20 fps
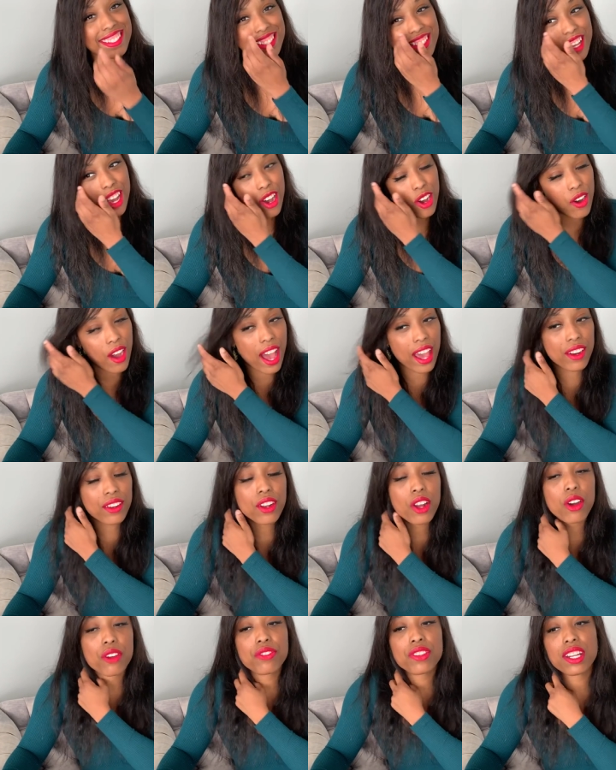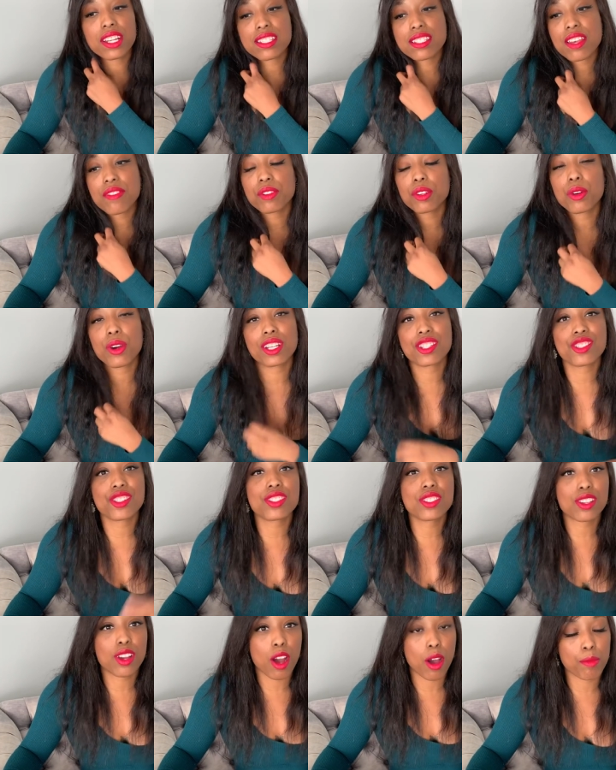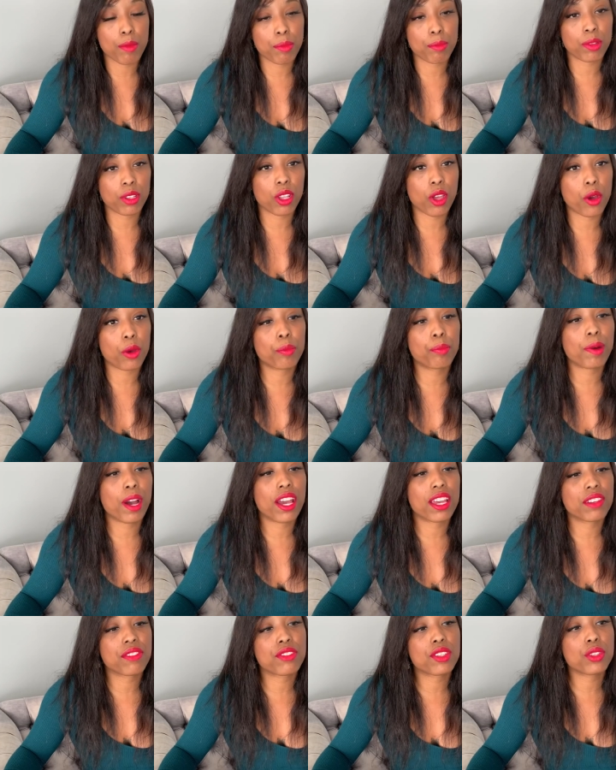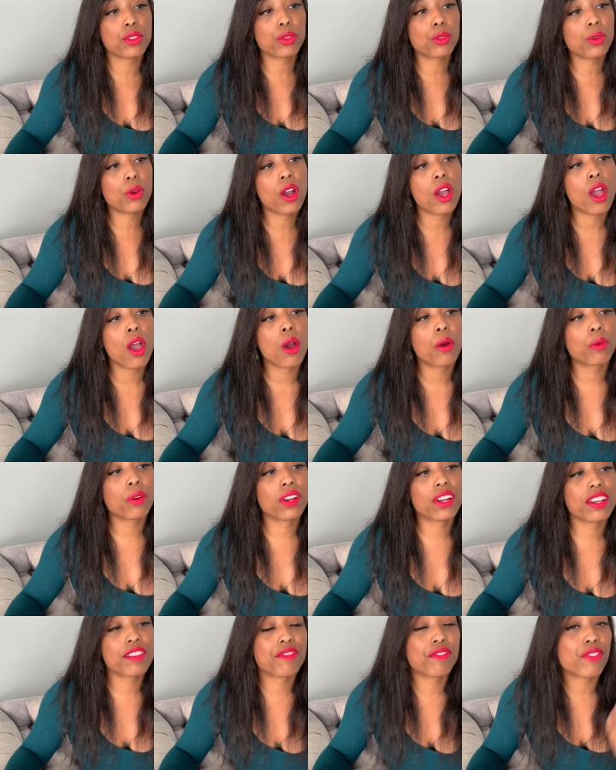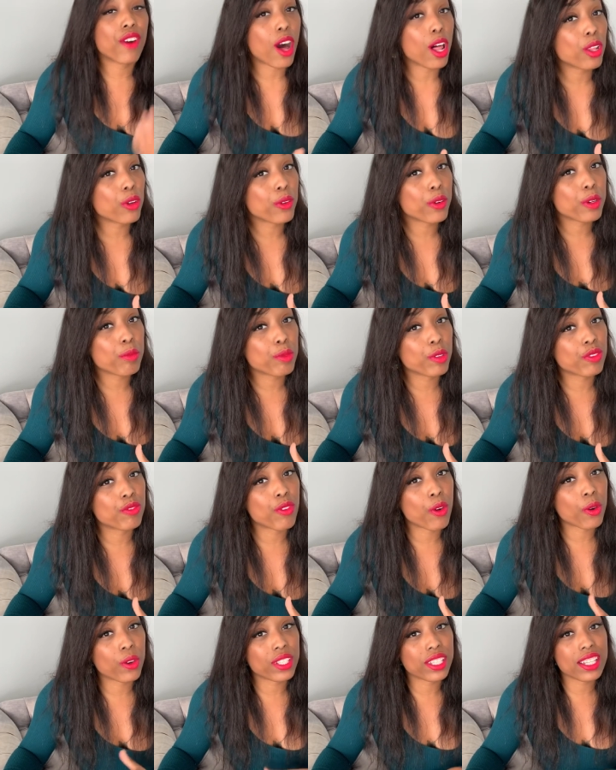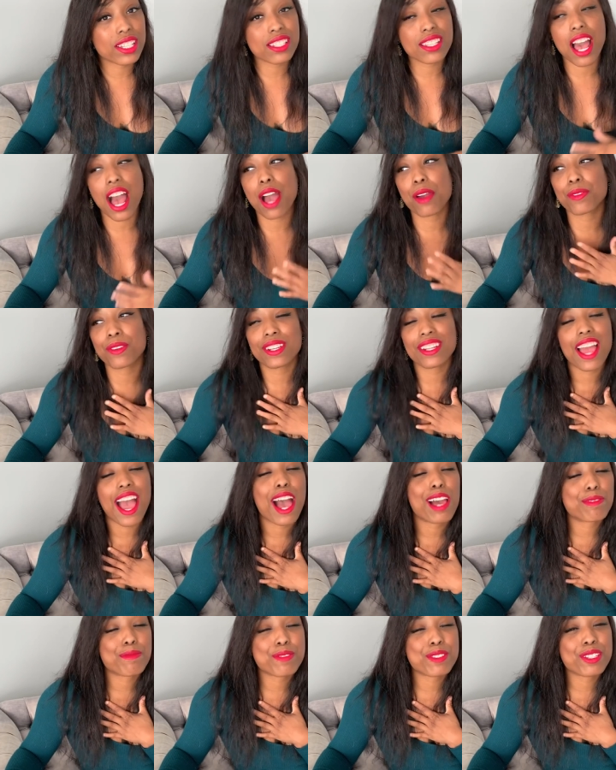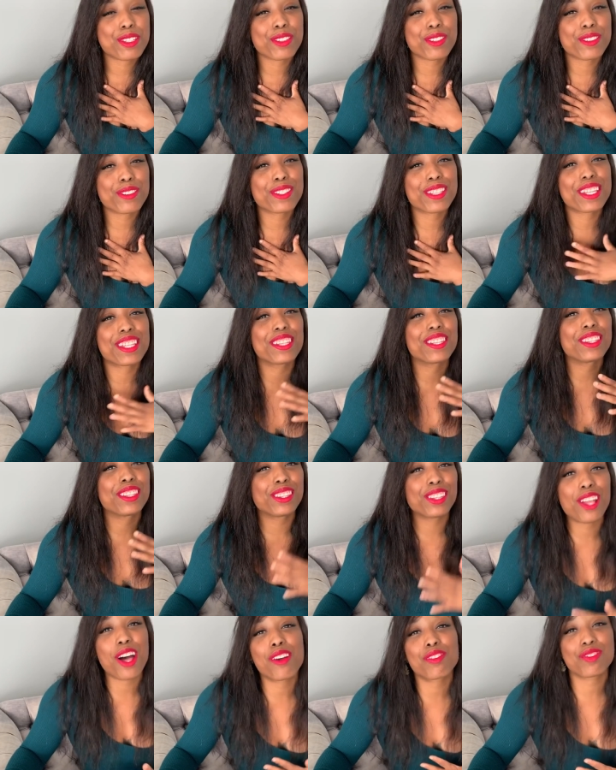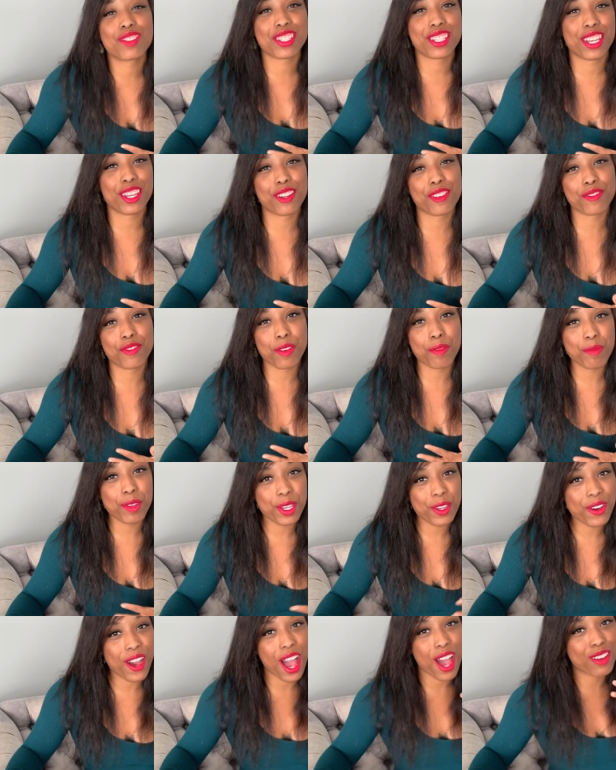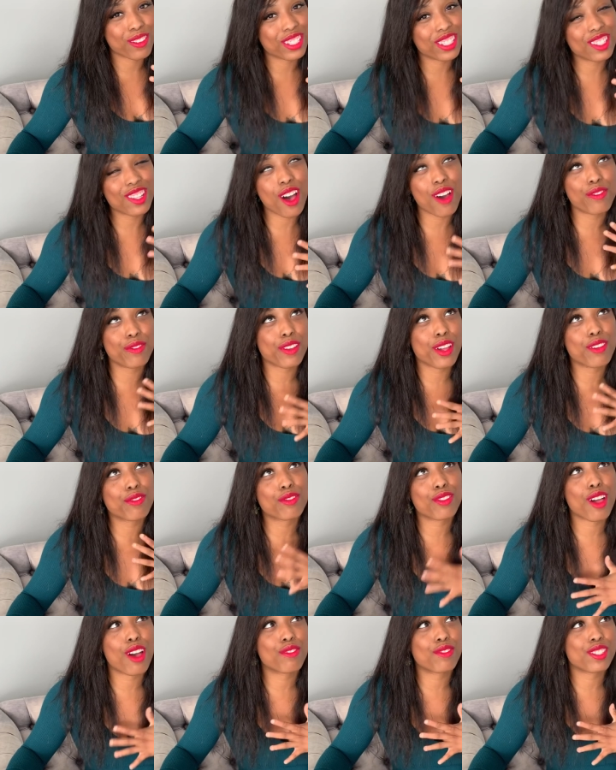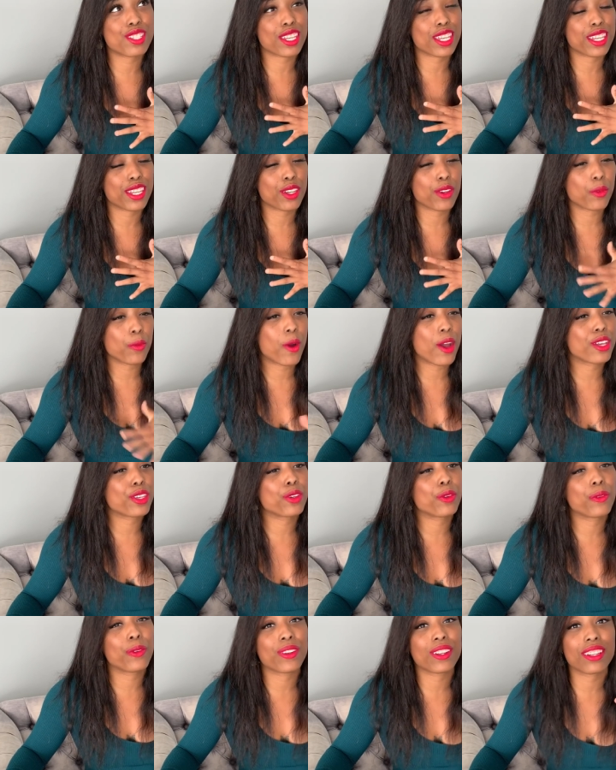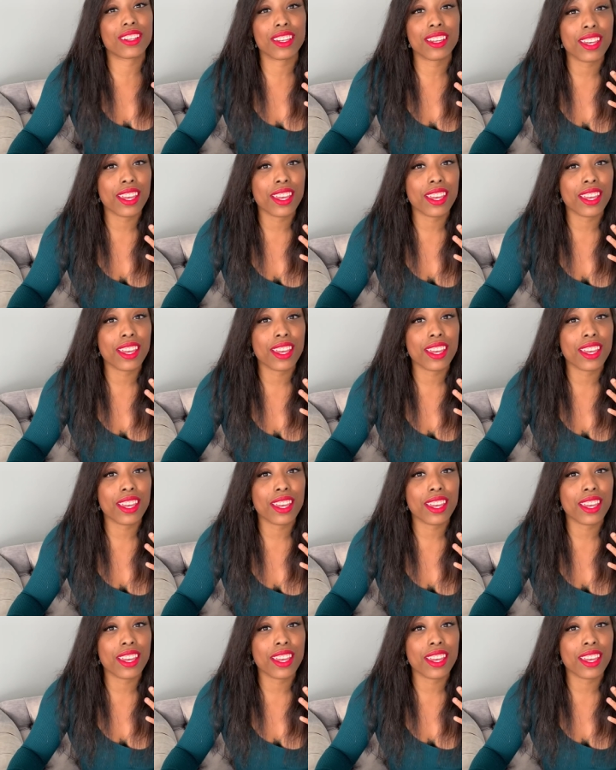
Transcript: so I don't know if you guys have questions, comment below. But if you were a follower before this, I would absolutely love to hear from you. I would love, love, love to hear what you want to